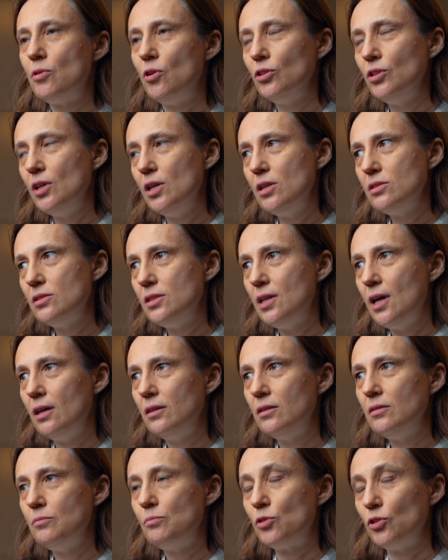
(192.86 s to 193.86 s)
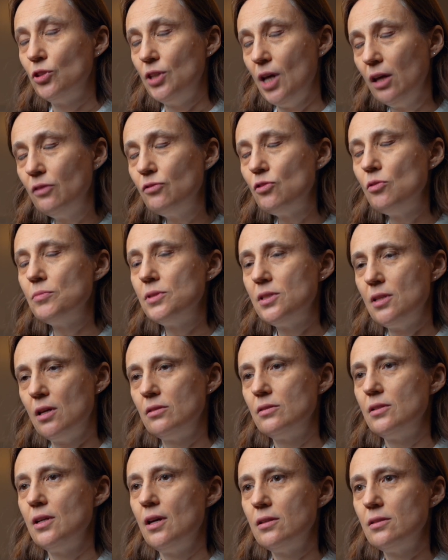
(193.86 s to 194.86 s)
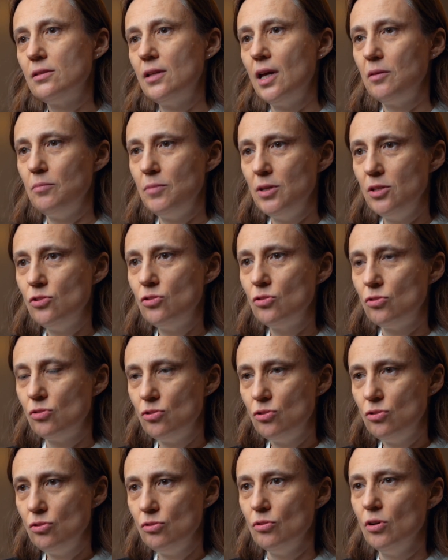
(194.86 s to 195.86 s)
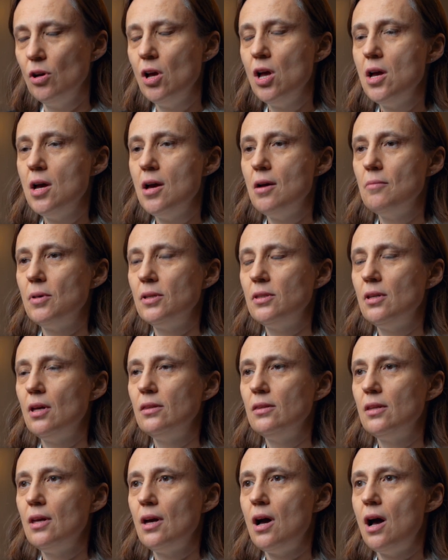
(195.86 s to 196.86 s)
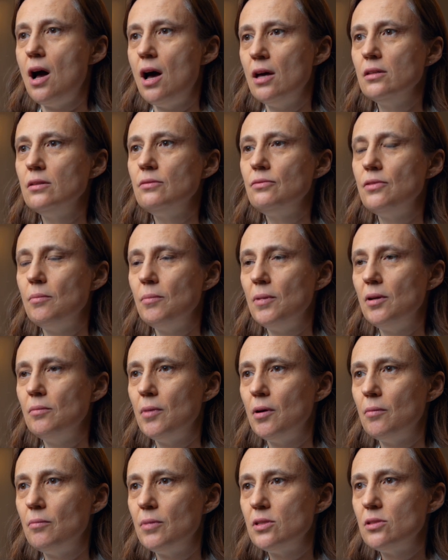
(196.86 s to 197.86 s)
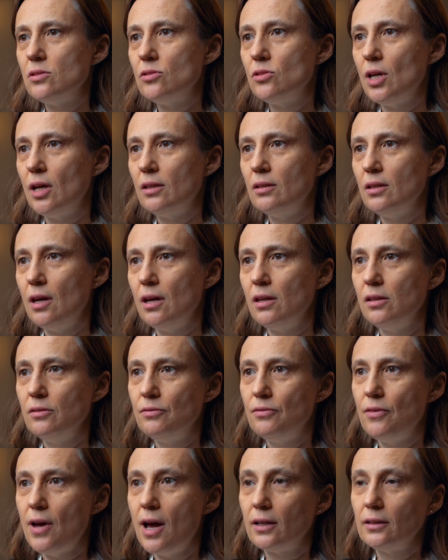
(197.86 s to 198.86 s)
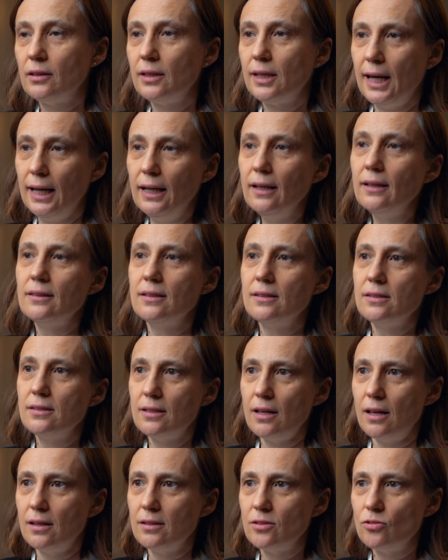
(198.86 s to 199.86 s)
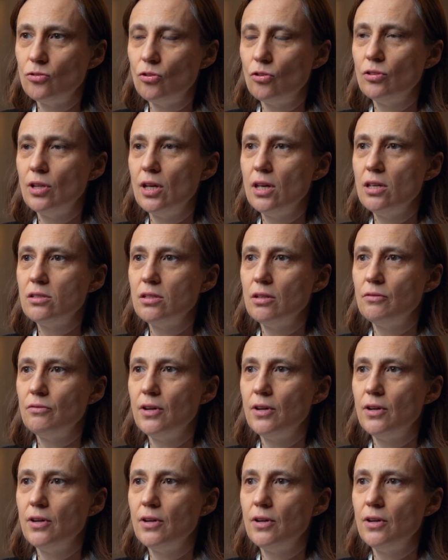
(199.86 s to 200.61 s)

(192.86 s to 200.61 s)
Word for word: proteins that protect from cell death like BCL2, but then there are other family members that are in fact killing the cells. So there is a